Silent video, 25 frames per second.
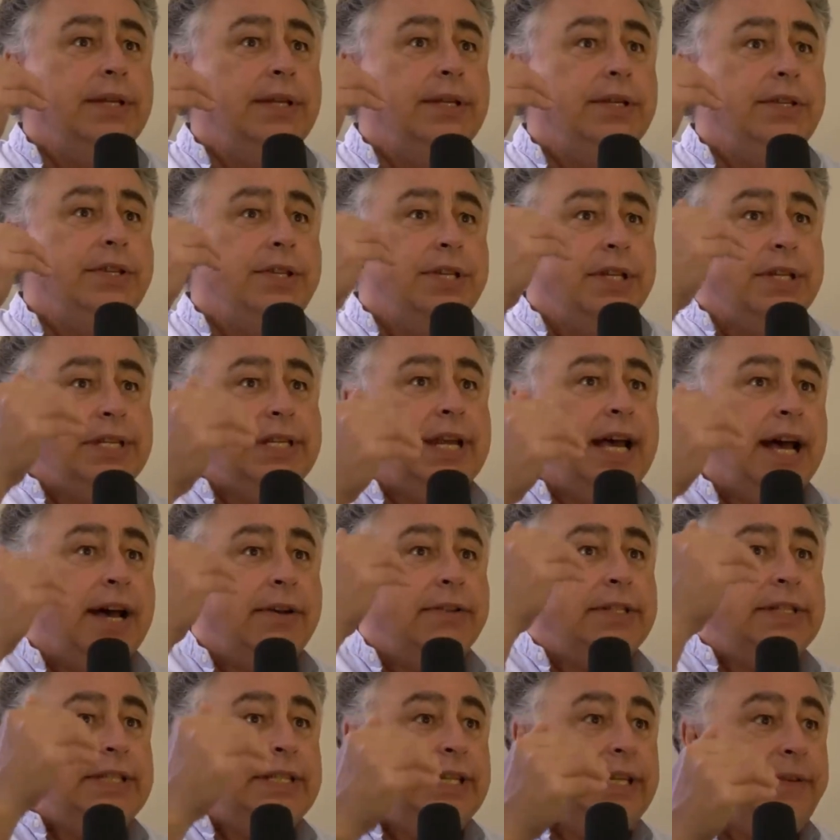just how
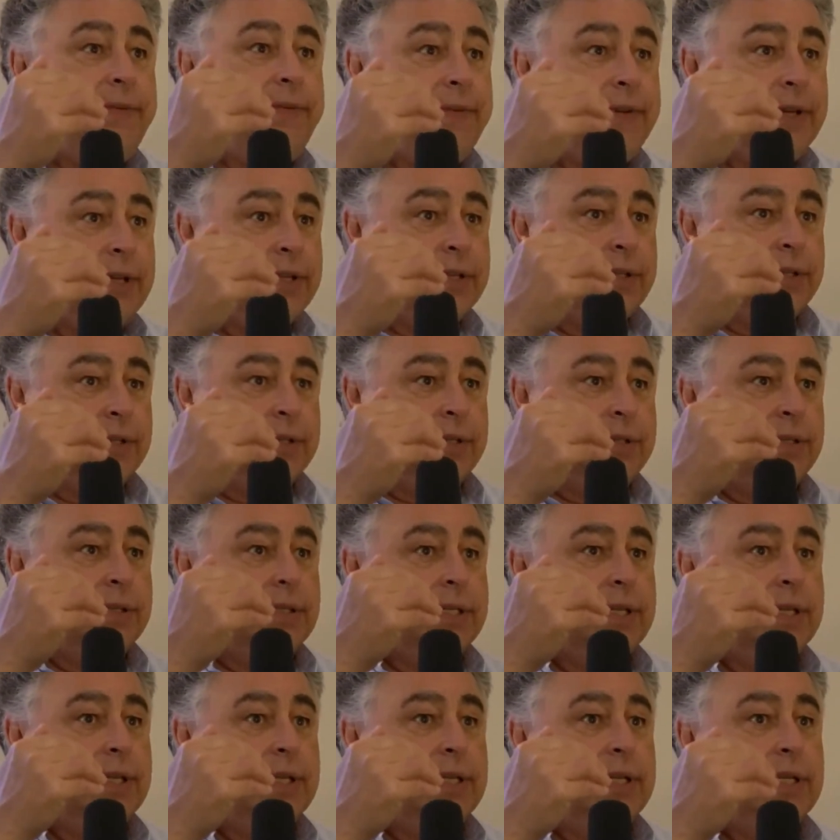
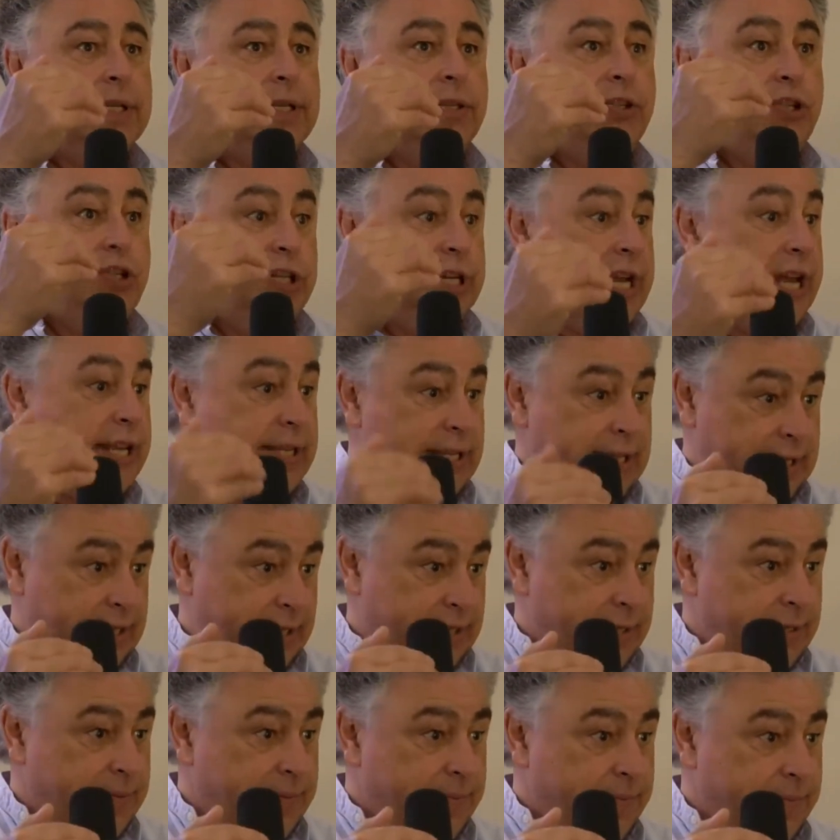difficult chess
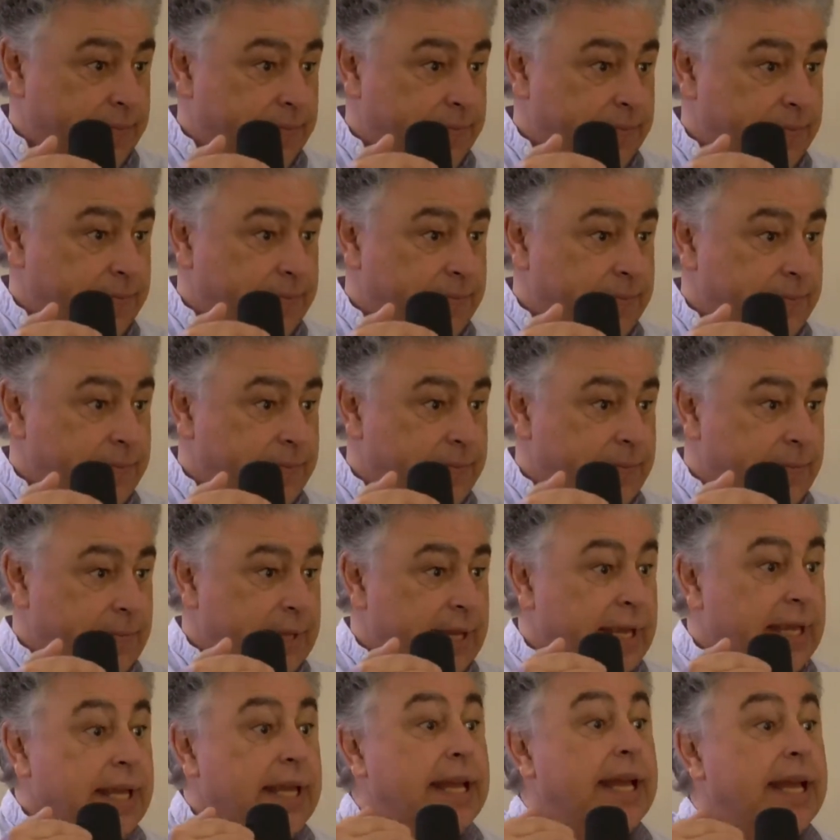is.
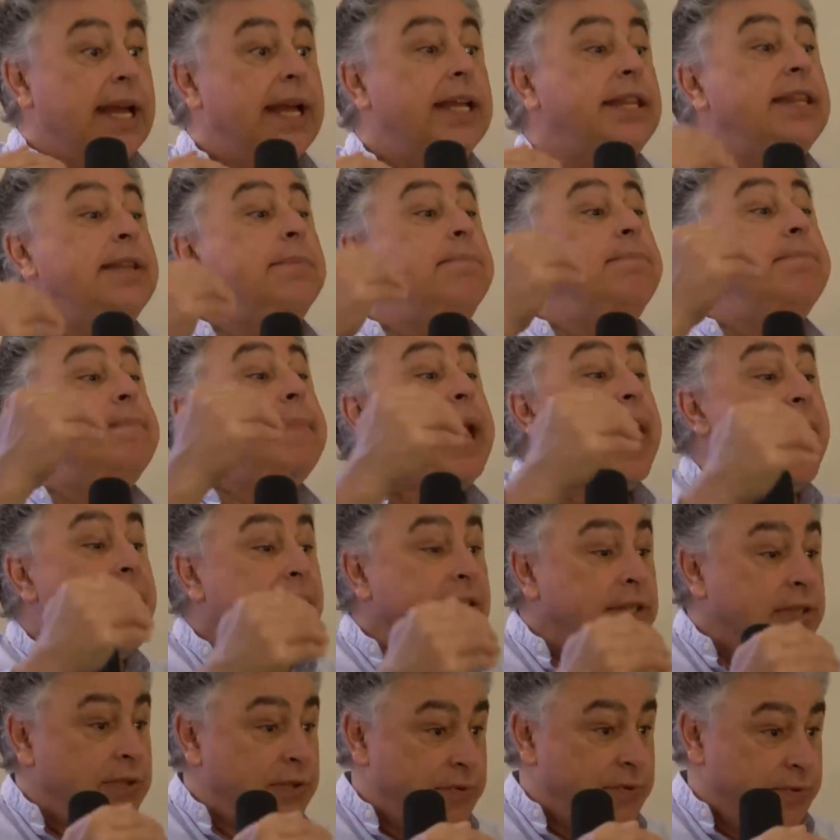And the
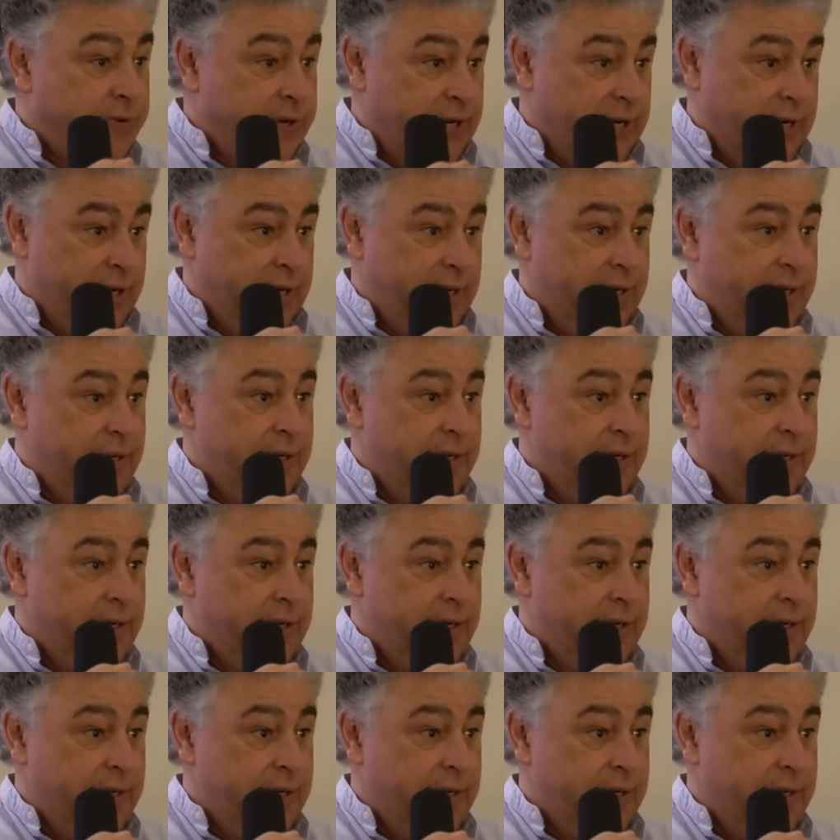mastery